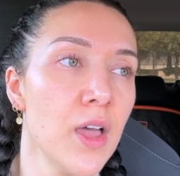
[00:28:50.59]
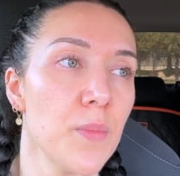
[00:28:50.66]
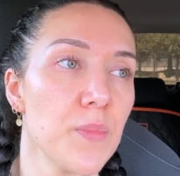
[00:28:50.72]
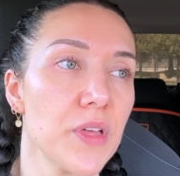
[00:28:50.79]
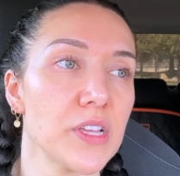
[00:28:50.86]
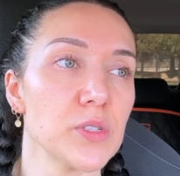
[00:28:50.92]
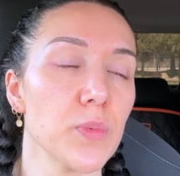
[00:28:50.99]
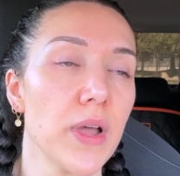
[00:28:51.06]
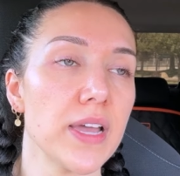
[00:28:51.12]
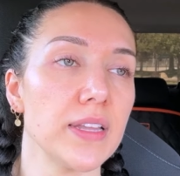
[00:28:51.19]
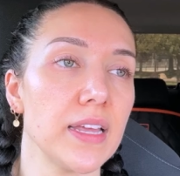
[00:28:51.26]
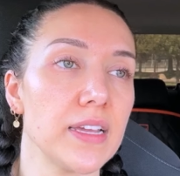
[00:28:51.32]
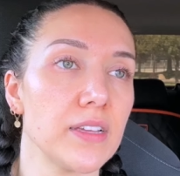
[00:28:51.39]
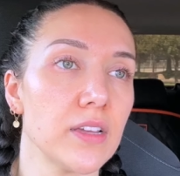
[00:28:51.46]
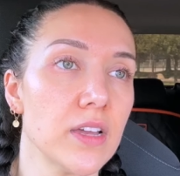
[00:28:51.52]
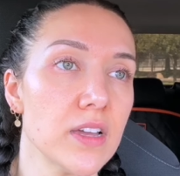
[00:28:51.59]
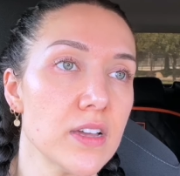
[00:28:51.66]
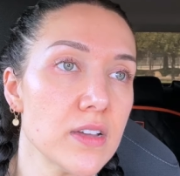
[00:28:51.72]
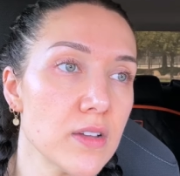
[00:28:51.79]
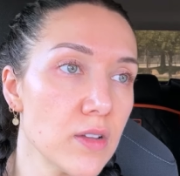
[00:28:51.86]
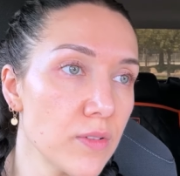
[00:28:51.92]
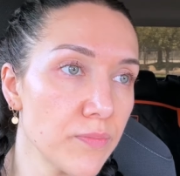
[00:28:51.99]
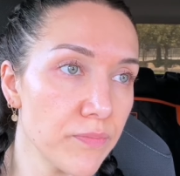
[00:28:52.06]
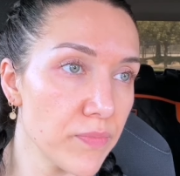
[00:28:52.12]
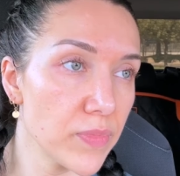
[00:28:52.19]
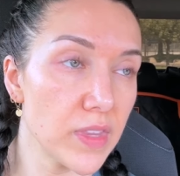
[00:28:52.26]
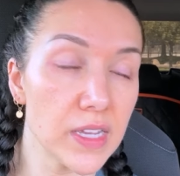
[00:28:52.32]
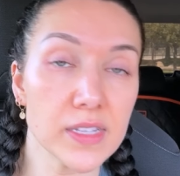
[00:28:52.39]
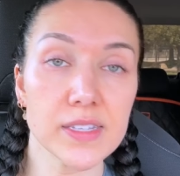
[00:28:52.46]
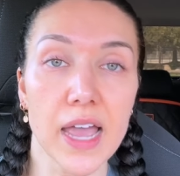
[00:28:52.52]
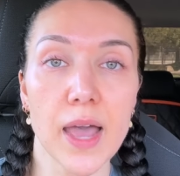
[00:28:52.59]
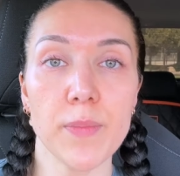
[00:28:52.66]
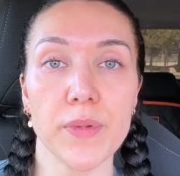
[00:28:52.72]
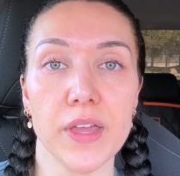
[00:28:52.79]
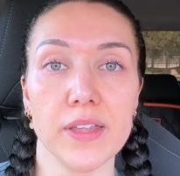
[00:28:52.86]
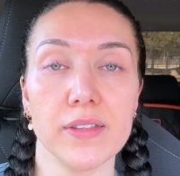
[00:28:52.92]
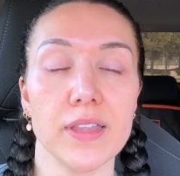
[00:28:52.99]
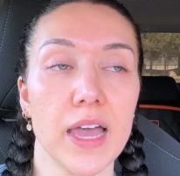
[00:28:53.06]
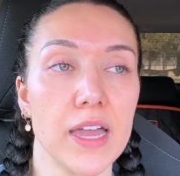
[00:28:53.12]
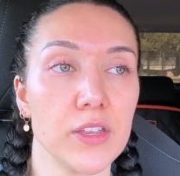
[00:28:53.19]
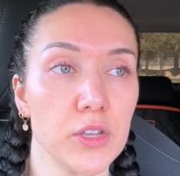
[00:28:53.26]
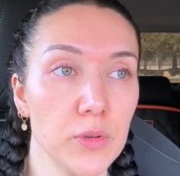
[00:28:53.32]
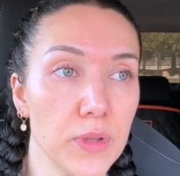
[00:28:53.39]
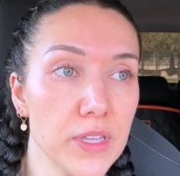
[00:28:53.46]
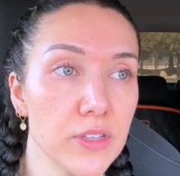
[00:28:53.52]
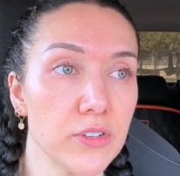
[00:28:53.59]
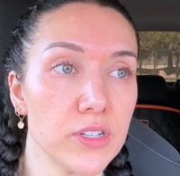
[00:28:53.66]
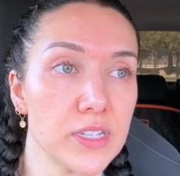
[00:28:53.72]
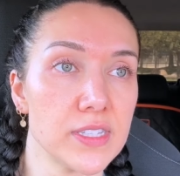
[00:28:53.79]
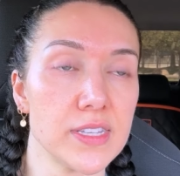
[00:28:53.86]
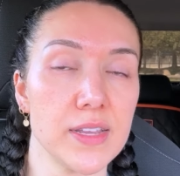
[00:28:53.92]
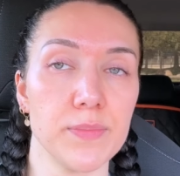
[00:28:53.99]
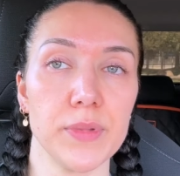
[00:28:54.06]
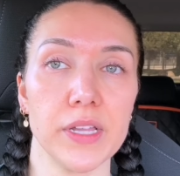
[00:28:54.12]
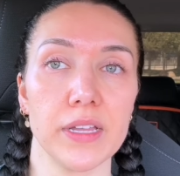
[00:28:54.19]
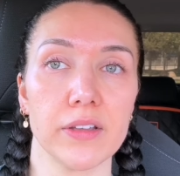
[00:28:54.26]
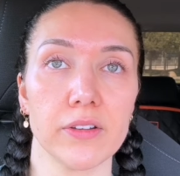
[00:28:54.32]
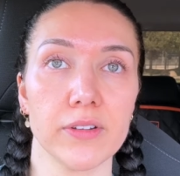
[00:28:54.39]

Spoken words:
But that's why, like, things happen that you either just sit and be like,